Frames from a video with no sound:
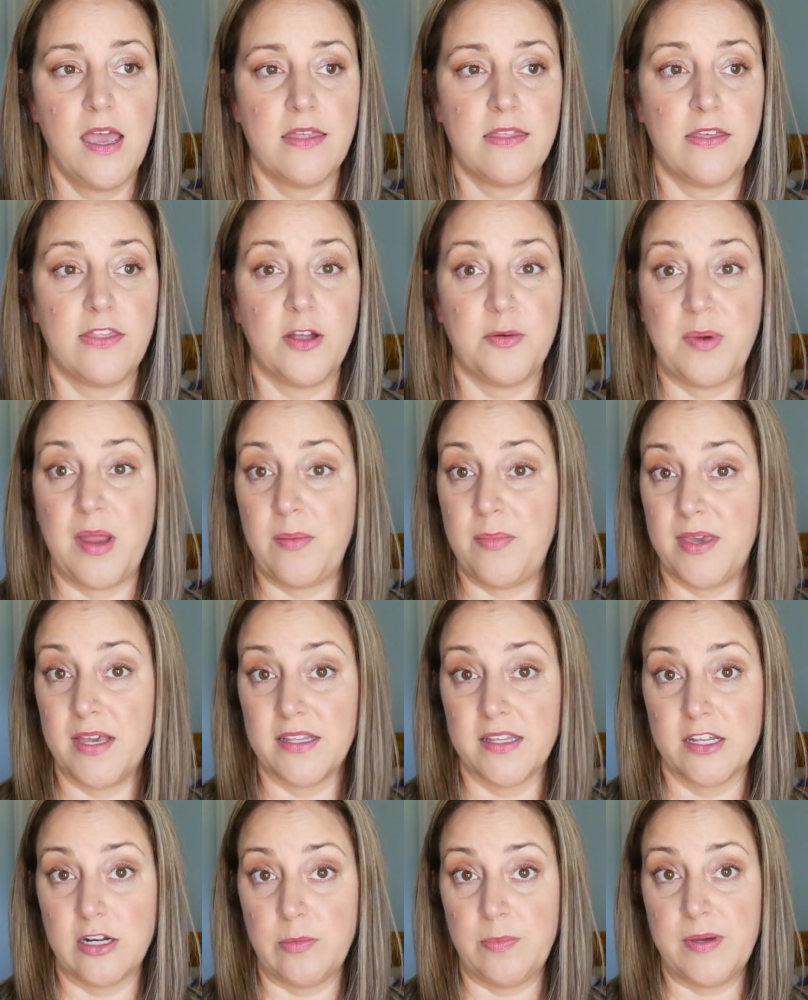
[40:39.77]
then there may be a
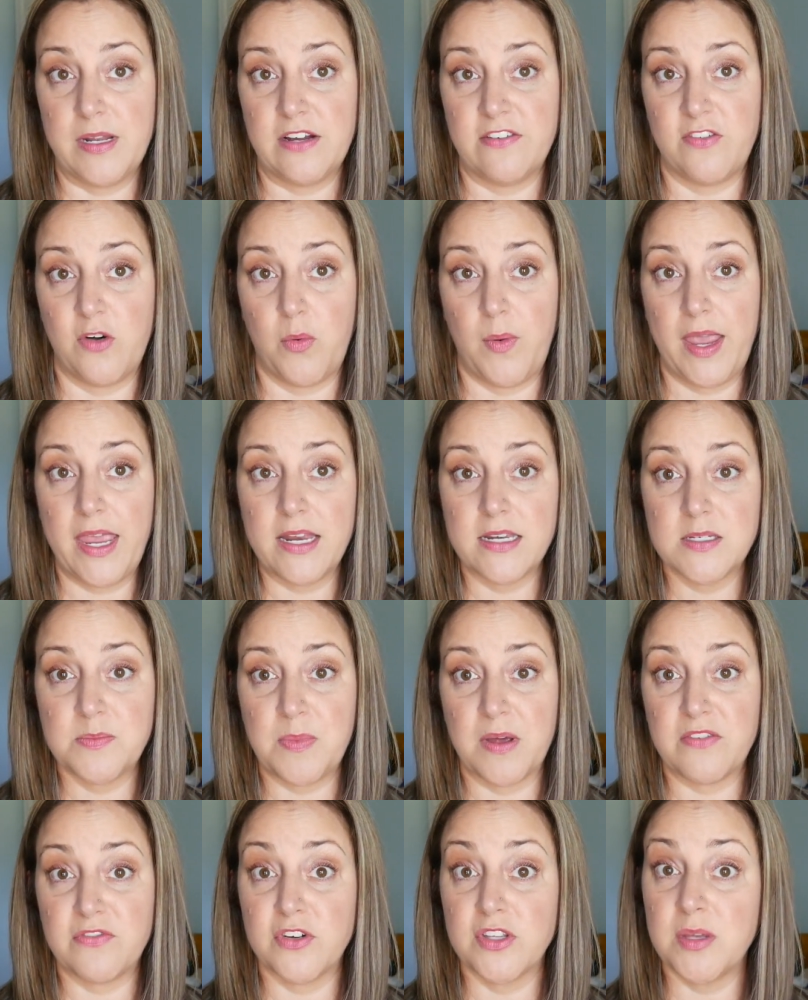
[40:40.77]
little bit of a wait,
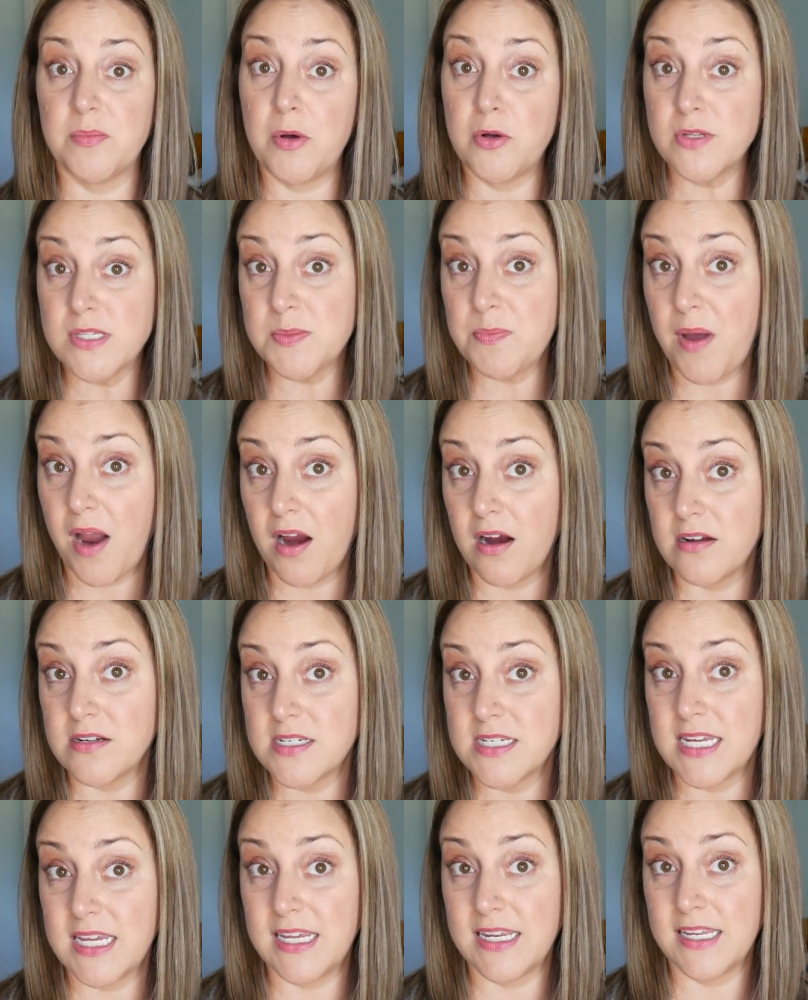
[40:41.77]
but for the most
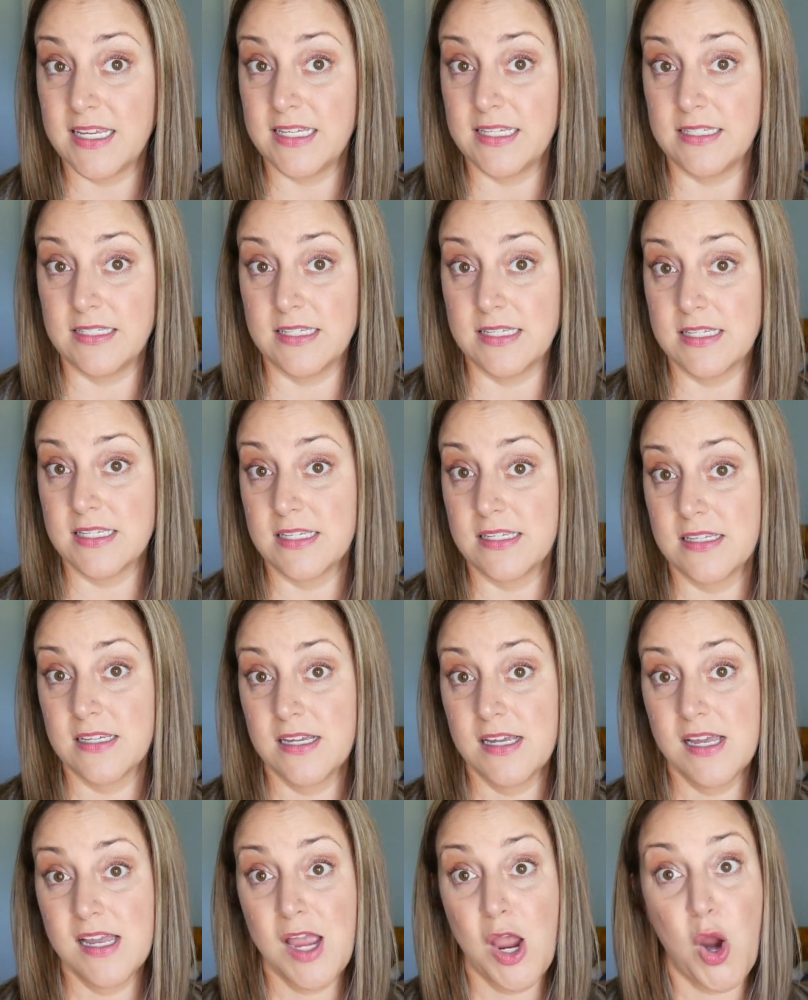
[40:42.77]
part, it is
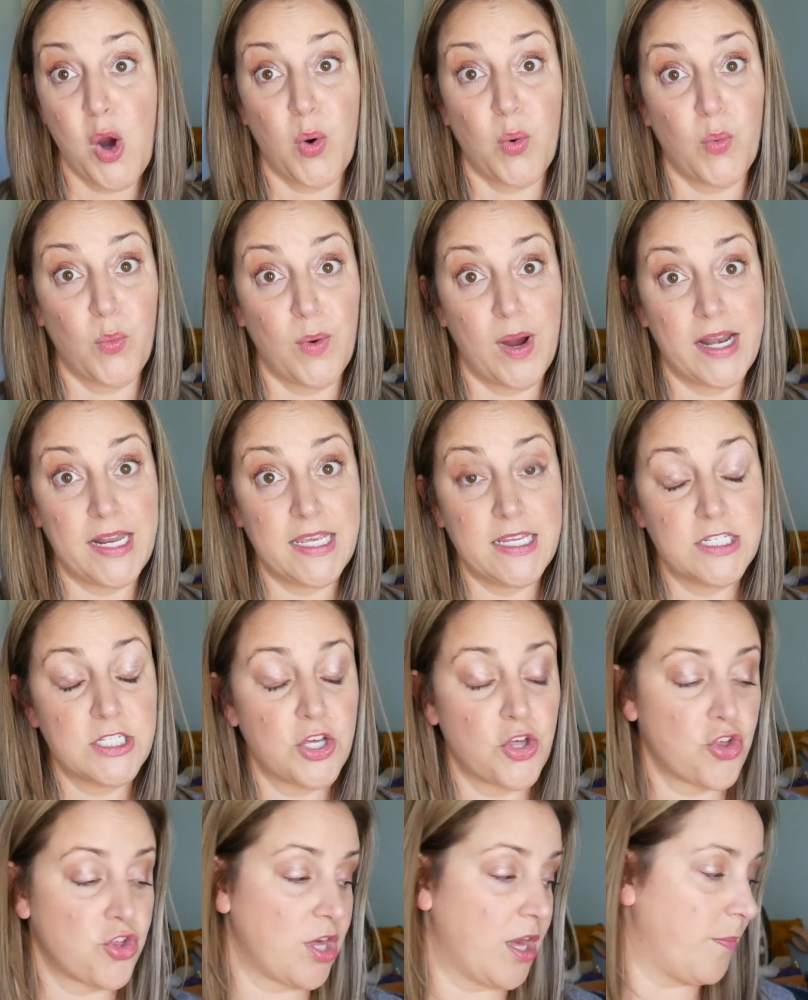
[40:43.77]
ready
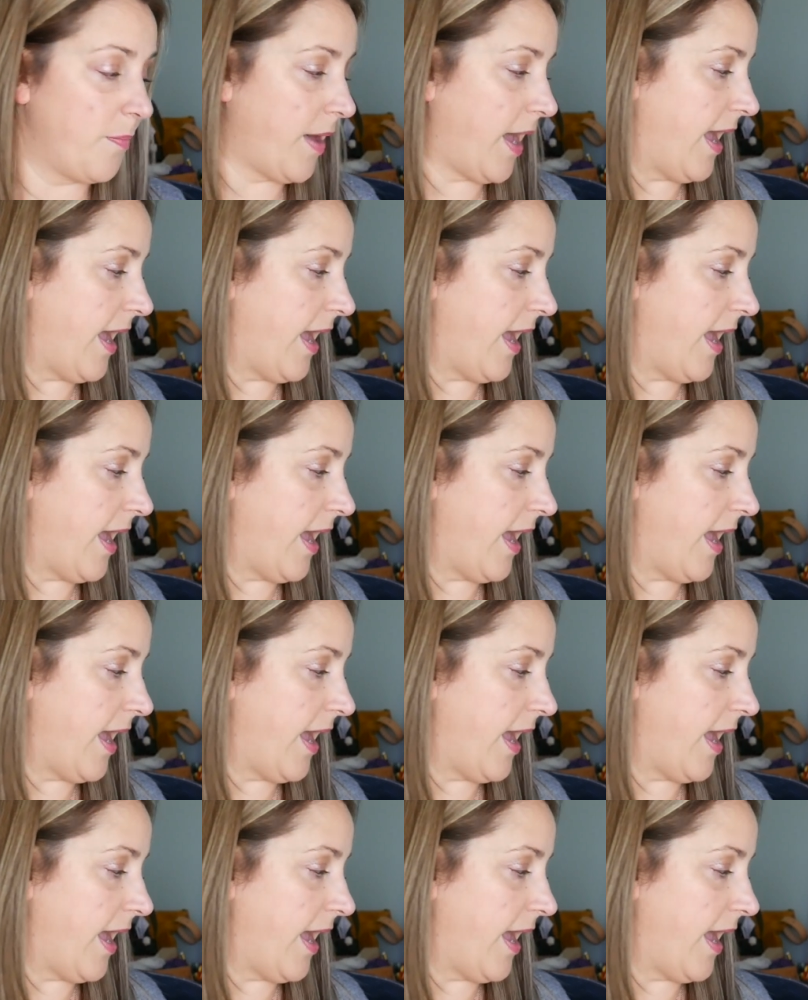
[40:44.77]
to ship.